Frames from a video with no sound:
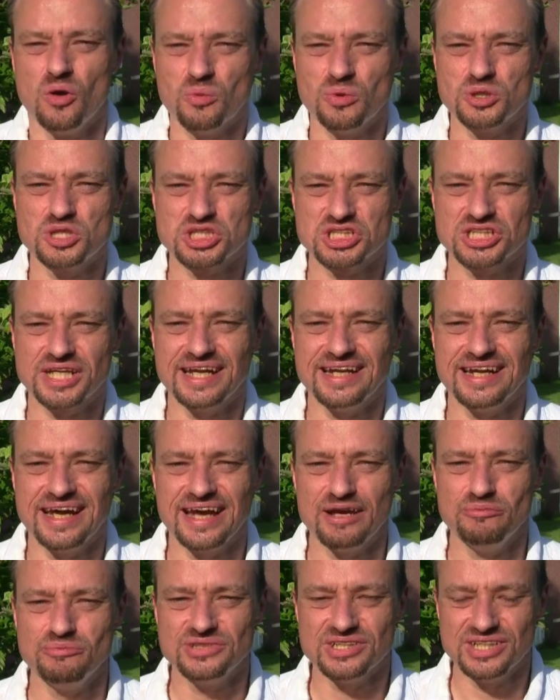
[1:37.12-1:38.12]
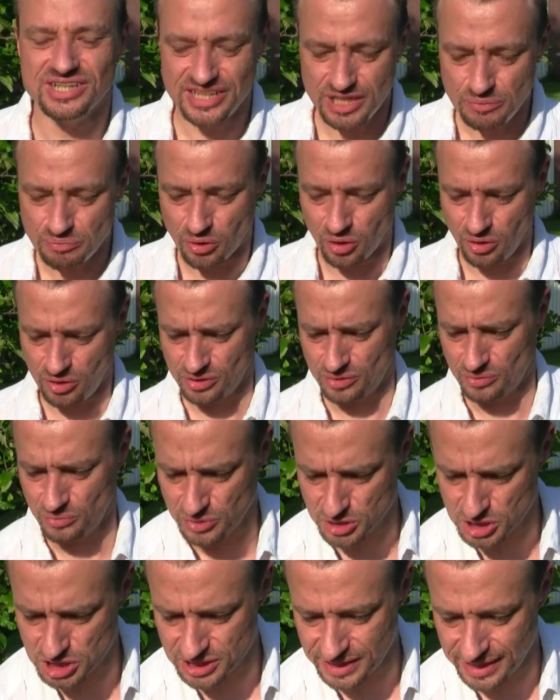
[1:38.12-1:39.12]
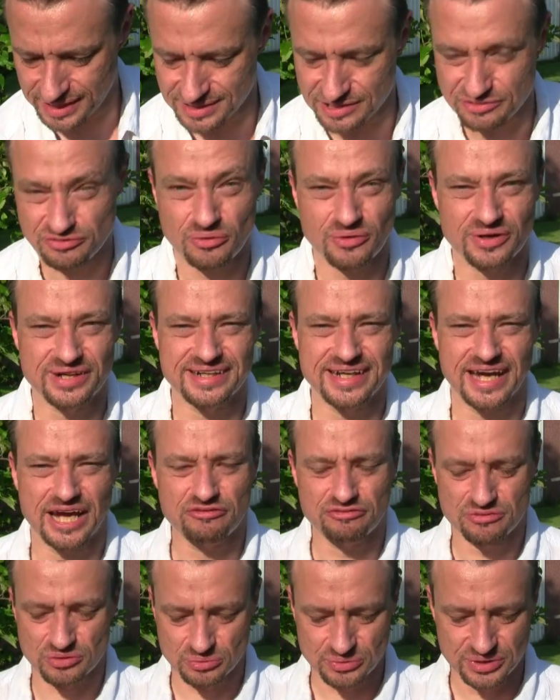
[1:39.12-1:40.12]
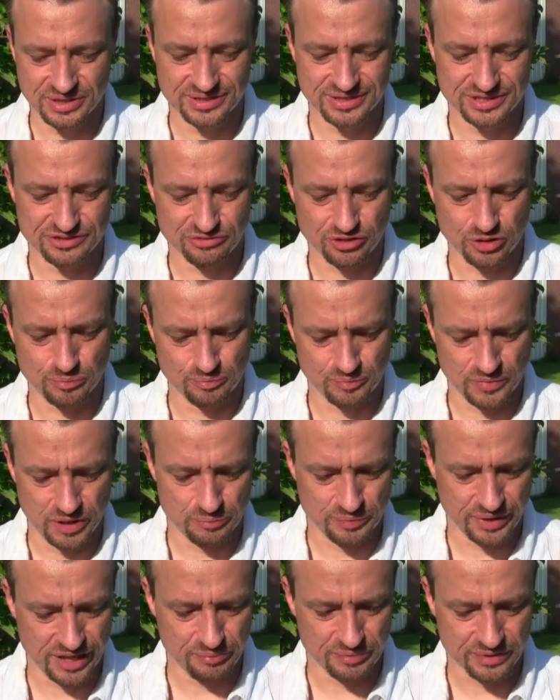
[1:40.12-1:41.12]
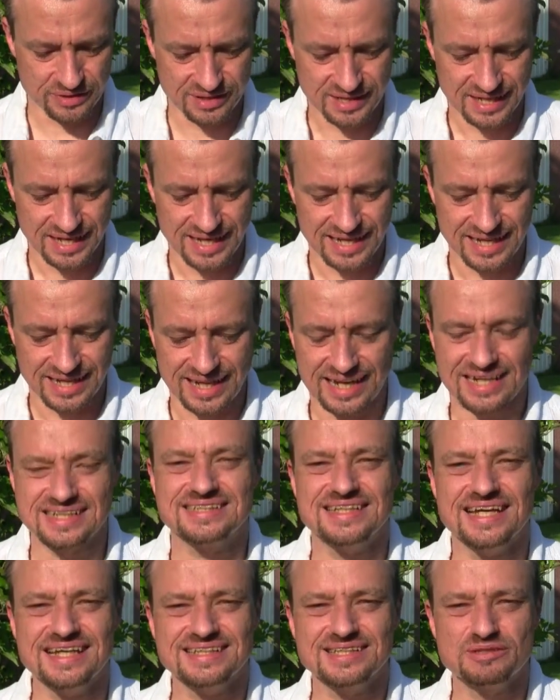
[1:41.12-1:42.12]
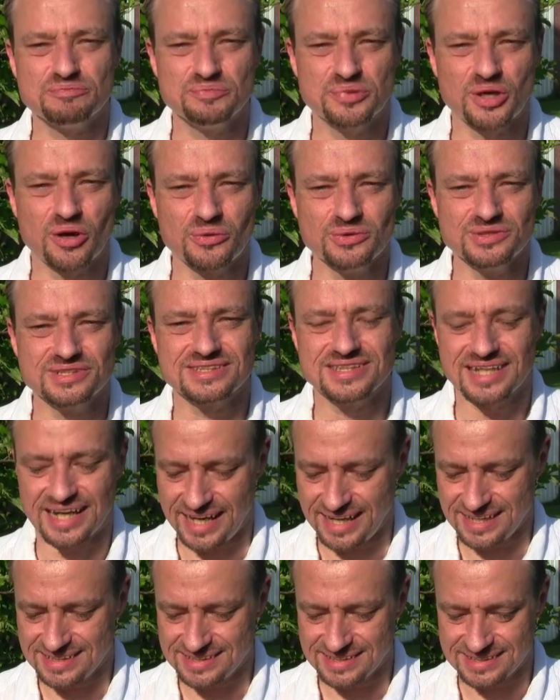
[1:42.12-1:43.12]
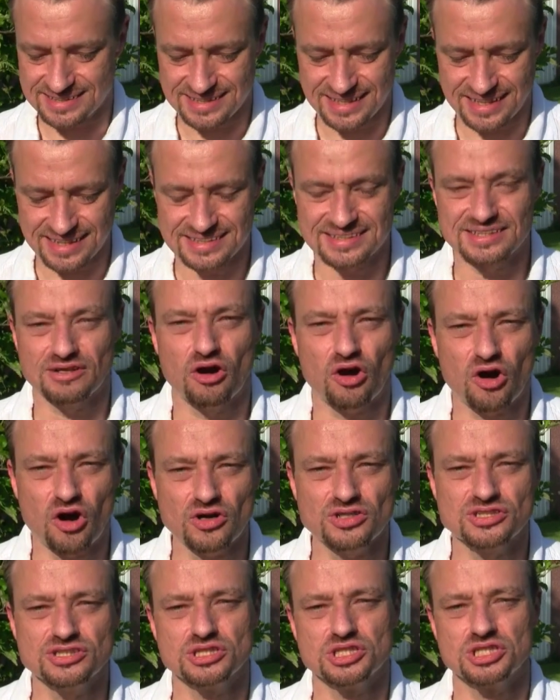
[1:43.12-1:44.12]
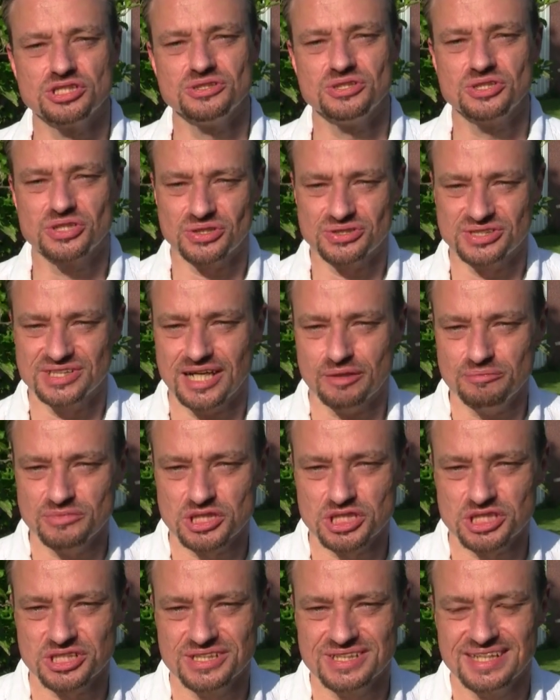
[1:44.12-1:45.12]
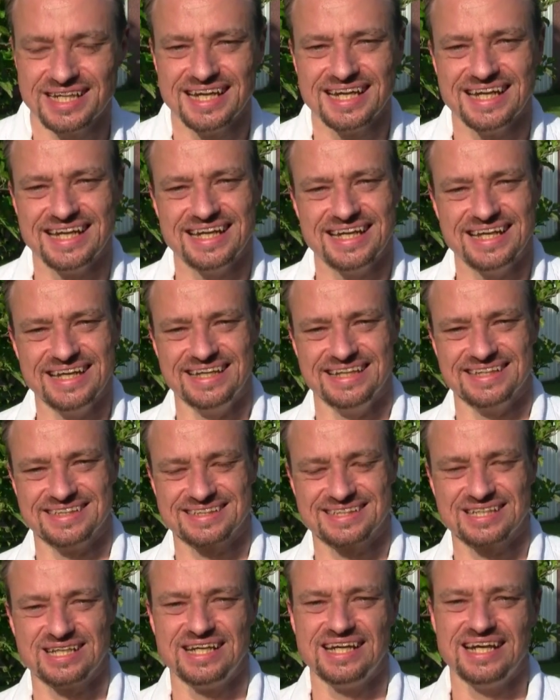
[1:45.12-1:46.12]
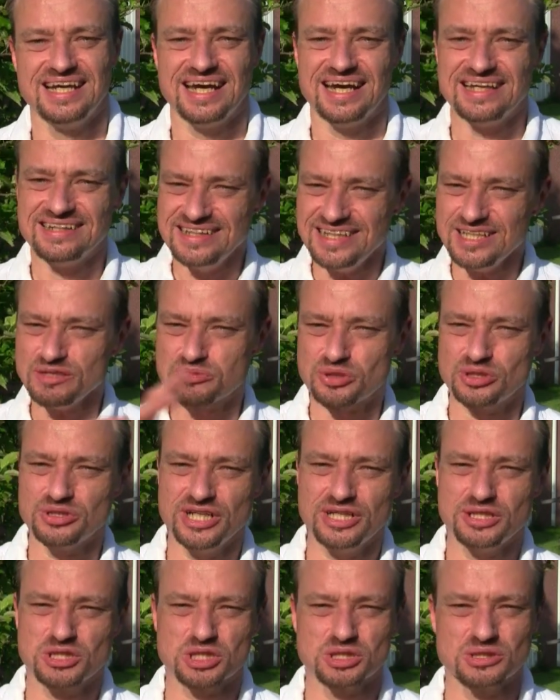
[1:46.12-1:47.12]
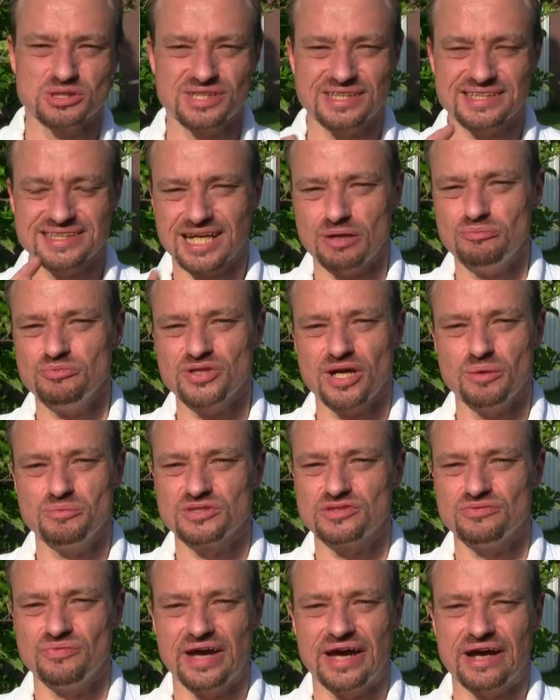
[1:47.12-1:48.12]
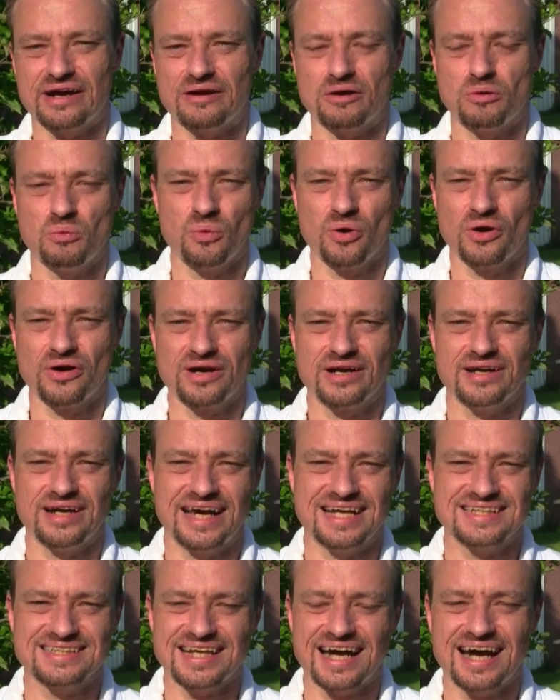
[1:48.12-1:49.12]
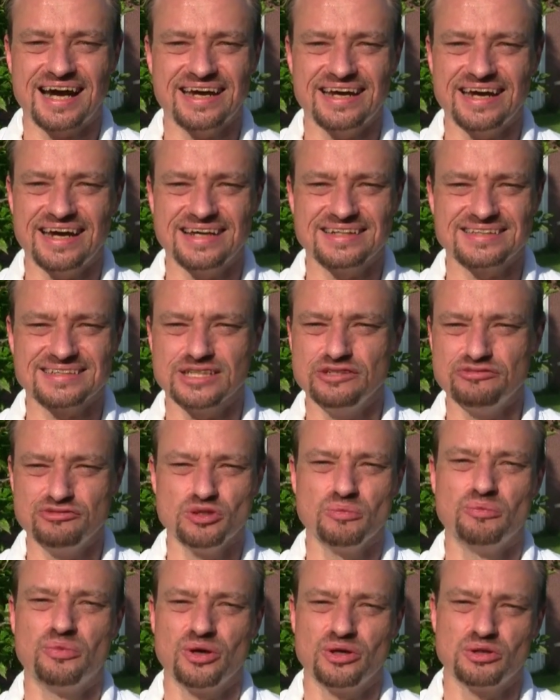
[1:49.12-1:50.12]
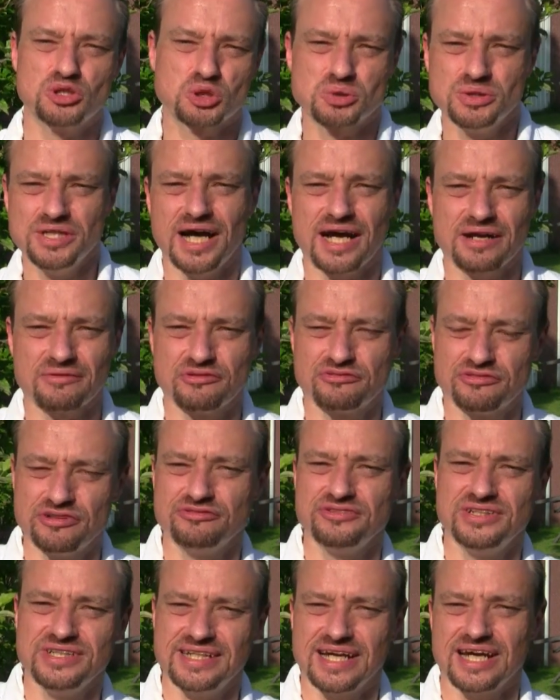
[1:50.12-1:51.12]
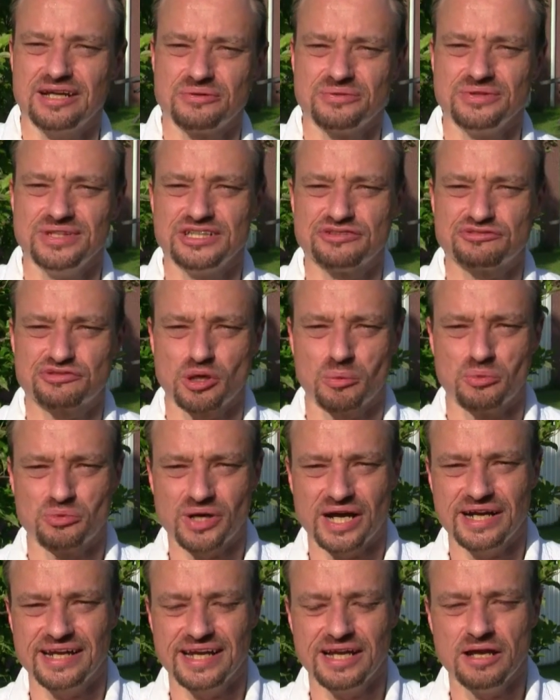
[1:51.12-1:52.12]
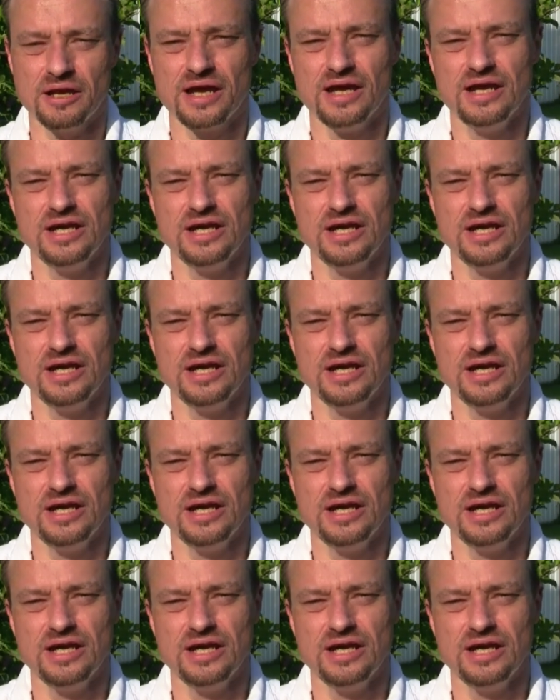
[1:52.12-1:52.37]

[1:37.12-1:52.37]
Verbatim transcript: which they named EPOC, which stands for, and I have to read this from a paper, excess post-exercise oxygen consumption is. And these predictions sometimes were, were as high as if you burn three hundred fifty calories from running,